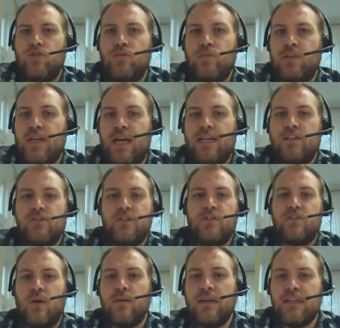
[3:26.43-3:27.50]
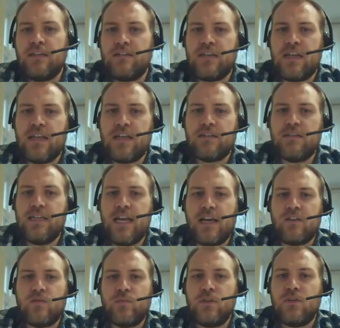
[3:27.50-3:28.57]
duplicate entries. So I'm going to set that to
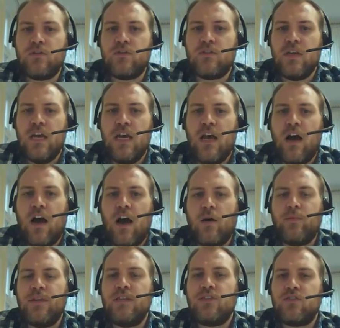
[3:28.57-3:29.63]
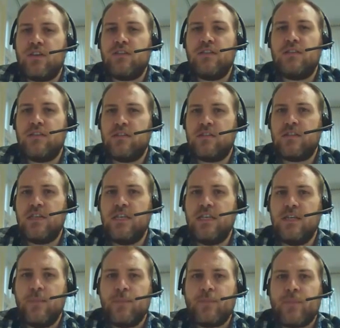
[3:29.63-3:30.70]
yes, because I'll be interested to
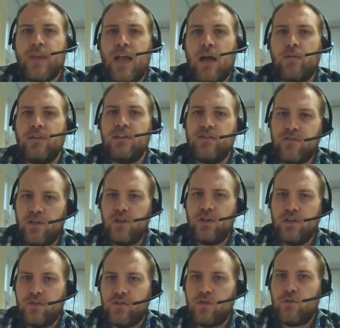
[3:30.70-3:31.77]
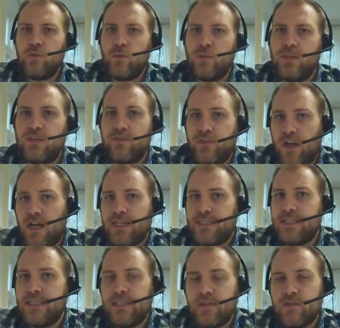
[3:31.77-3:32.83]
see how many different learners come up with different
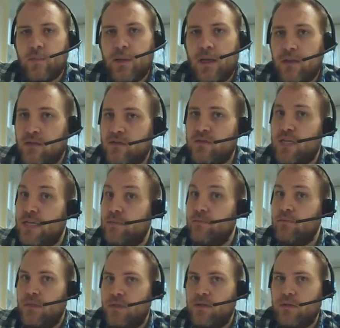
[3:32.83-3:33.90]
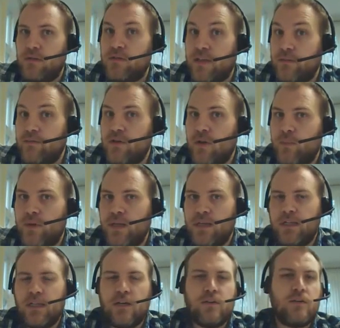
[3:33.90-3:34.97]
ideas about the same topic,
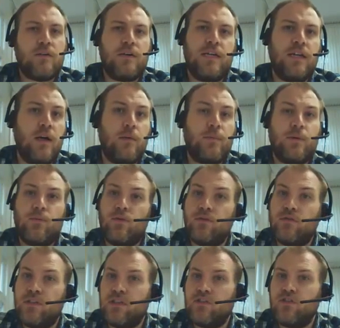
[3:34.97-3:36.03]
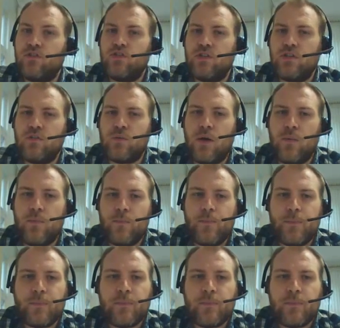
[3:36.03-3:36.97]
and that will create a bit more of a discussion as well.